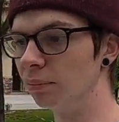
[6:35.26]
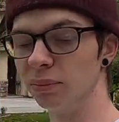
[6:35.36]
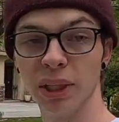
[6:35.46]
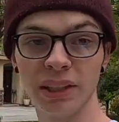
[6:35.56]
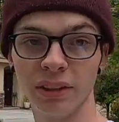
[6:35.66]

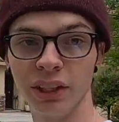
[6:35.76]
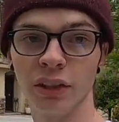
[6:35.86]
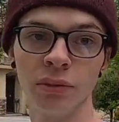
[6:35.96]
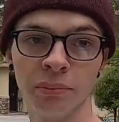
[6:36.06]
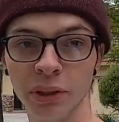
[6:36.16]
like the
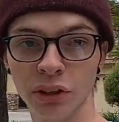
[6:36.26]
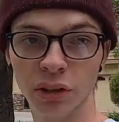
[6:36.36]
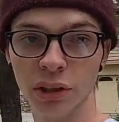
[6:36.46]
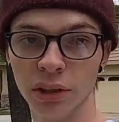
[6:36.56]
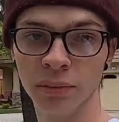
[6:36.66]
channel, make sure
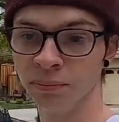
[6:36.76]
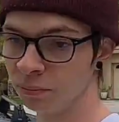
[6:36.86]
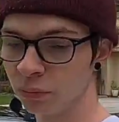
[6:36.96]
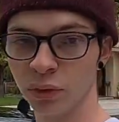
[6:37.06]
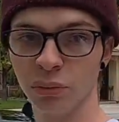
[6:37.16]
to
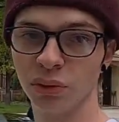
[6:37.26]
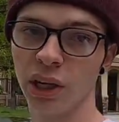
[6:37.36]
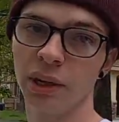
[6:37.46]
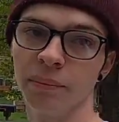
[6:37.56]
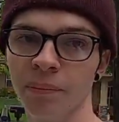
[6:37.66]

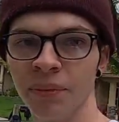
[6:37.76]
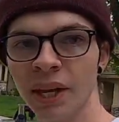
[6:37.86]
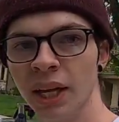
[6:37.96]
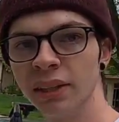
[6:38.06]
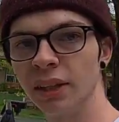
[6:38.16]
subscribe.
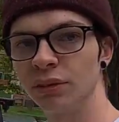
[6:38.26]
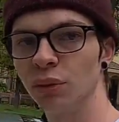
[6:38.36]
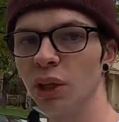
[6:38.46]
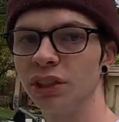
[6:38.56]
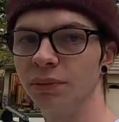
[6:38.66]
Thanks for
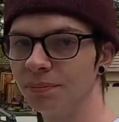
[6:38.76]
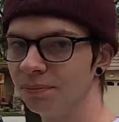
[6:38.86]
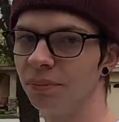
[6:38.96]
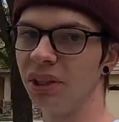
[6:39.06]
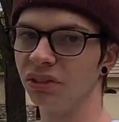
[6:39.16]
watching.
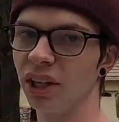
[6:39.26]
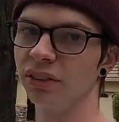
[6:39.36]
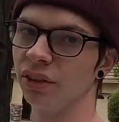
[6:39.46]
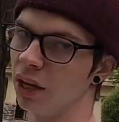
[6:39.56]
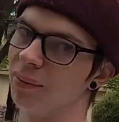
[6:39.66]
Peace,
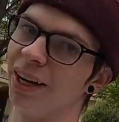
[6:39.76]
guys. I'm